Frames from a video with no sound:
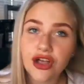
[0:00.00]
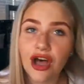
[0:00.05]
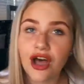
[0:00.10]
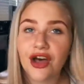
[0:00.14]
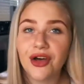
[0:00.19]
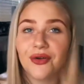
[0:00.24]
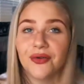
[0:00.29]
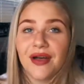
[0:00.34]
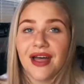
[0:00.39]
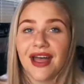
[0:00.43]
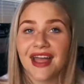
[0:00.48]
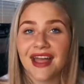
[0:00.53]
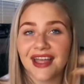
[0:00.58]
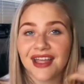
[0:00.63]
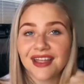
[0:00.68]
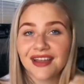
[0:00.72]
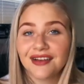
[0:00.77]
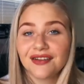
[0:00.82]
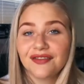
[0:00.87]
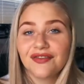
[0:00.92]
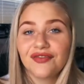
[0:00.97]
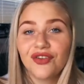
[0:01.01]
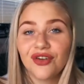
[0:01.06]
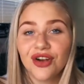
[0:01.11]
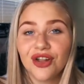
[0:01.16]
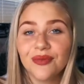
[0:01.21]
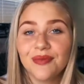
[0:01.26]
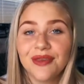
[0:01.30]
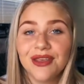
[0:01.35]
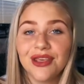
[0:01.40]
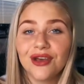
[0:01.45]
go and
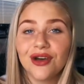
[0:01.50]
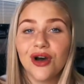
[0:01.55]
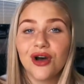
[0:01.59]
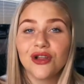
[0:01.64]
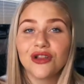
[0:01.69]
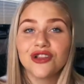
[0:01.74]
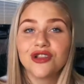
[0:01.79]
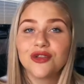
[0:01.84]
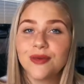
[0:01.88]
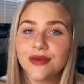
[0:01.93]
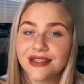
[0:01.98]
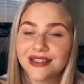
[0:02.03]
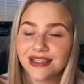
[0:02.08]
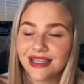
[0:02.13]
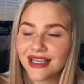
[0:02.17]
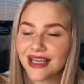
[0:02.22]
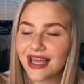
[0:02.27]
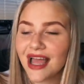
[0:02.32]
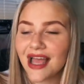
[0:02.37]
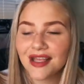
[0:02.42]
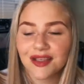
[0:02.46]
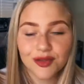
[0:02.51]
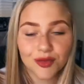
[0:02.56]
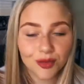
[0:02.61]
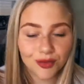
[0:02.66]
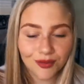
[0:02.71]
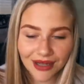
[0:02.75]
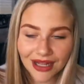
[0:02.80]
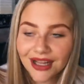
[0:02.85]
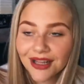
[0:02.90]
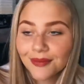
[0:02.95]
follow me on Twitter as
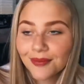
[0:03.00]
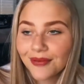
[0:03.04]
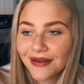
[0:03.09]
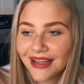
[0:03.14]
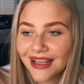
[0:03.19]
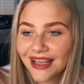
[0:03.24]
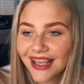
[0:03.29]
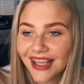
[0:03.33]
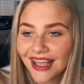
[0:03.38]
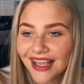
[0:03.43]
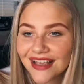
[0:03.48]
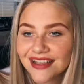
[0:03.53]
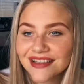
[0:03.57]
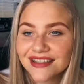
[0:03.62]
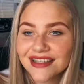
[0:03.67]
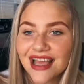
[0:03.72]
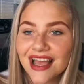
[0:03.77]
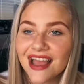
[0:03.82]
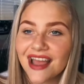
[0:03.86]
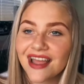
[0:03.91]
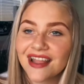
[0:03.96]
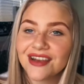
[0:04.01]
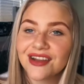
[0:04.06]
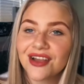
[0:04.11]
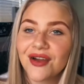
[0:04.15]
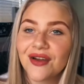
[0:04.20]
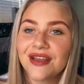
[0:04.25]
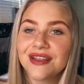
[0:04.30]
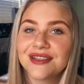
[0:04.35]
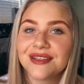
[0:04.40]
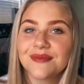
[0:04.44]
well, please, and
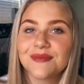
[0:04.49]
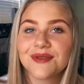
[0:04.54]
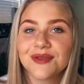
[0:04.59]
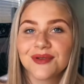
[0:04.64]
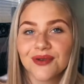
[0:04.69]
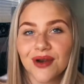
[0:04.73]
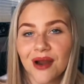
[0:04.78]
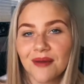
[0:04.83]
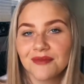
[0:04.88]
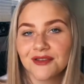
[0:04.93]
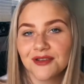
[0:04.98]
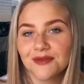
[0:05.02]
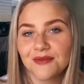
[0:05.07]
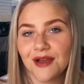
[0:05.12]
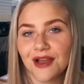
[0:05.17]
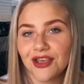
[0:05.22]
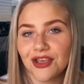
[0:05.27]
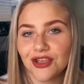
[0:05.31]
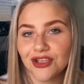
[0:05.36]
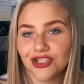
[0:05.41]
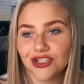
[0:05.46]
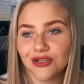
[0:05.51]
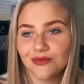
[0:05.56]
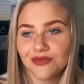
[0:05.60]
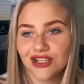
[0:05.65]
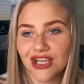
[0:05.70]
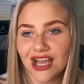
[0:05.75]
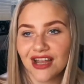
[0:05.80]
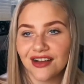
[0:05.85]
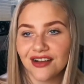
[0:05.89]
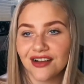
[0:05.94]
go and subscribe to my YouTube
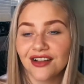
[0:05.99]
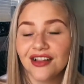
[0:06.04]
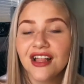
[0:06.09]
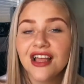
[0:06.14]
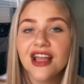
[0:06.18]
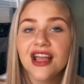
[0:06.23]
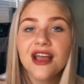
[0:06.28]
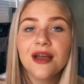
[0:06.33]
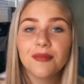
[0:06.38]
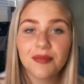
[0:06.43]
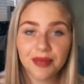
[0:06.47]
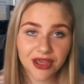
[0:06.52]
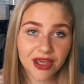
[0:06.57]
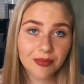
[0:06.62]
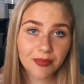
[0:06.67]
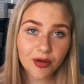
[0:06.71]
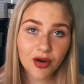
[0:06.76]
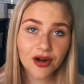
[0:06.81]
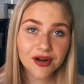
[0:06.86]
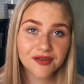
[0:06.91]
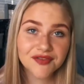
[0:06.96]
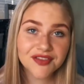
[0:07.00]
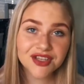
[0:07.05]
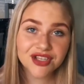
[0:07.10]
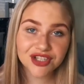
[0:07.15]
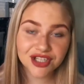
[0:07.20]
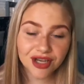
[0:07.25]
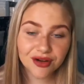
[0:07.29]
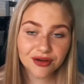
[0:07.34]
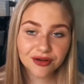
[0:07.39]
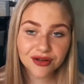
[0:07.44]
channel. Be a part of the
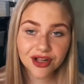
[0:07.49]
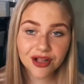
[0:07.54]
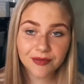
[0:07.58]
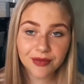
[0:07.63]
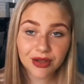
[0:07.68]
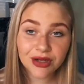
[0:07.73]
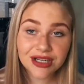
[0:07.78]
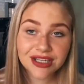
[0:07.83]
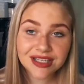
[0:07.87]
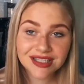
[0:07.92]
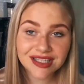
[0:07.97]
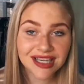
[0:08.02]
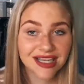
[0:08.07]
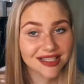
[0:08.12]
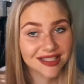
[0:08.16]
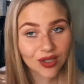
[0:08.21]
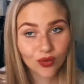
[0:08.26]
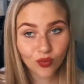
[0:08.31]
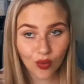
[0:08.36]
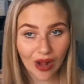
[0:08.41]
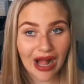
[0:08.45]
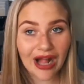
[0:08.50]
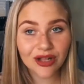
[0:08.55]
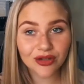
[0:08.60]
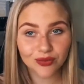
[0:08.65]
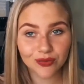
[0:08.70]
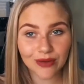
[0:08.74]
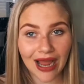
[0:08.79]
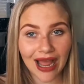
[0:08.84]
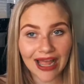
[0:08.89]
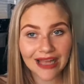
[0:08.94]
Sheryl community. It's a
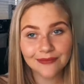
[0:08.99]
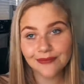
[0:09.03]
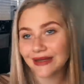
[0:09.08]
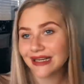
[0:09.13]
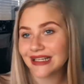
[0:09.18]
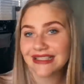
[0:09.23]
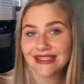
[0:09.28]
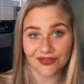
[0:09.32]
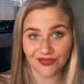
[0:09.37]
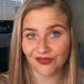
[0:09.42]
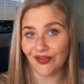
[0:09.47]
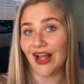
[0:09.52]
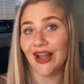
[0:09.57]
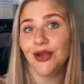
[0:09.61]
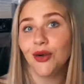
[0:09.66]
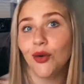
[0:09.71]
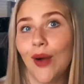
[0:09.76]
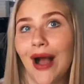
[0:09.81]
wild ride, but it's a fun